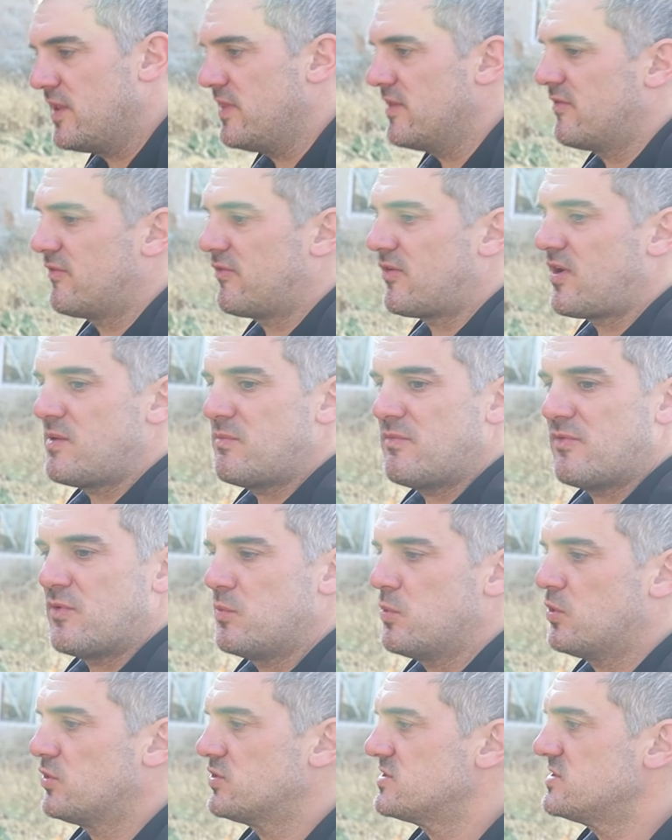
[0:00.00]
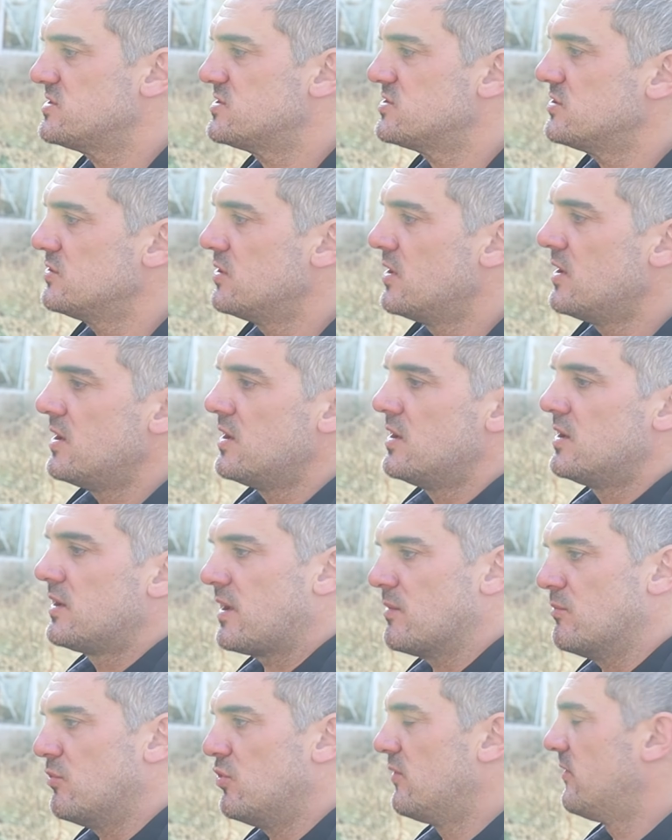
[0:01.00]
in the frame if we wanted to,
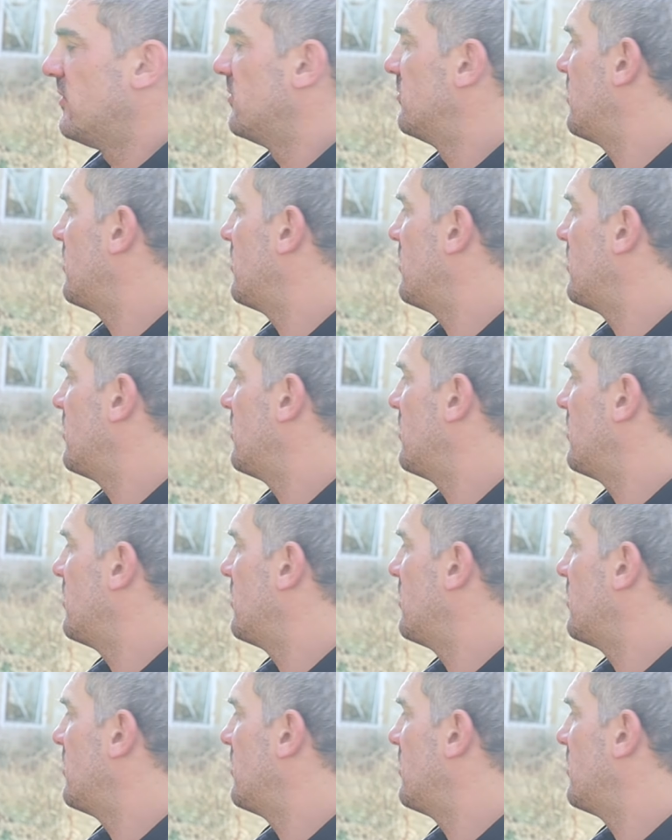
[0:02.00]
get more of the